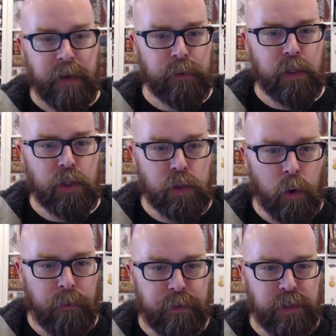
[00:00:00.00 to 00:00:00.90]
the
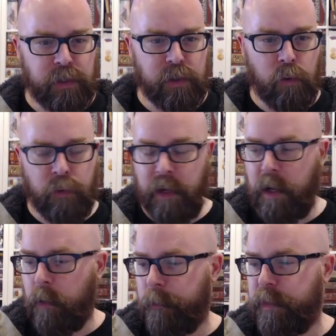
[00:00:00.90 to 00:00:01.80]
services over
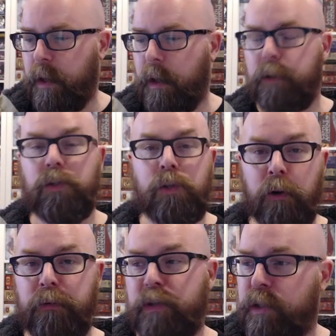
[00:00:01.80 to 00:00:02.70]
here.
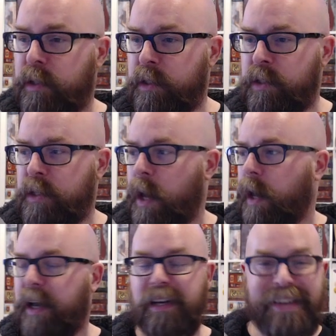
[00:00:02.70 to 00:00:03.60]
Services
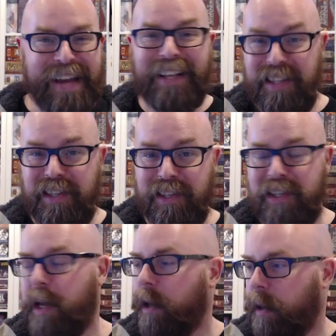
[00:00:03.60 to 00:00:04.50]

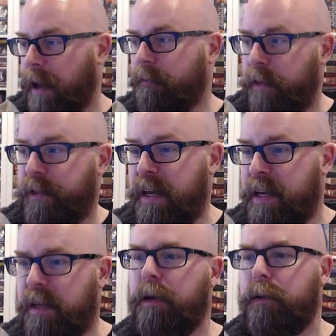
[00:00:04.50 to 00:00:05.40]
connects
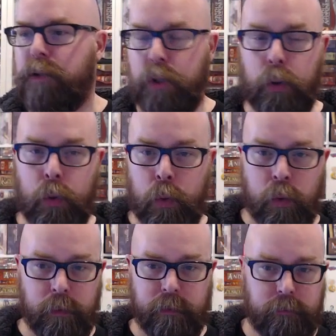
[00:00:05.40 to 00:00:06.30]
everything to
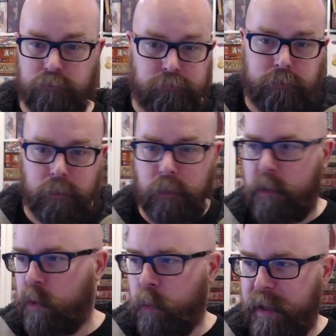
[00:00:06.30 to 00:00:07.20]

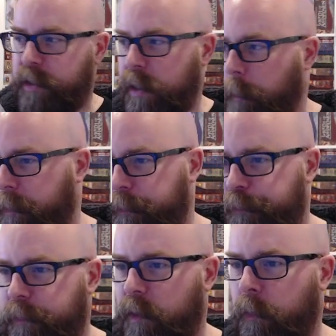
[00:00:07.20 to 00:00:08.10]
Mix It Up,
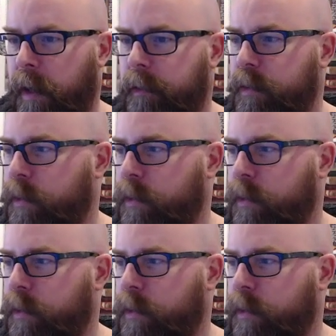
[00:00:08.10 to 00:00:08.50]
right? So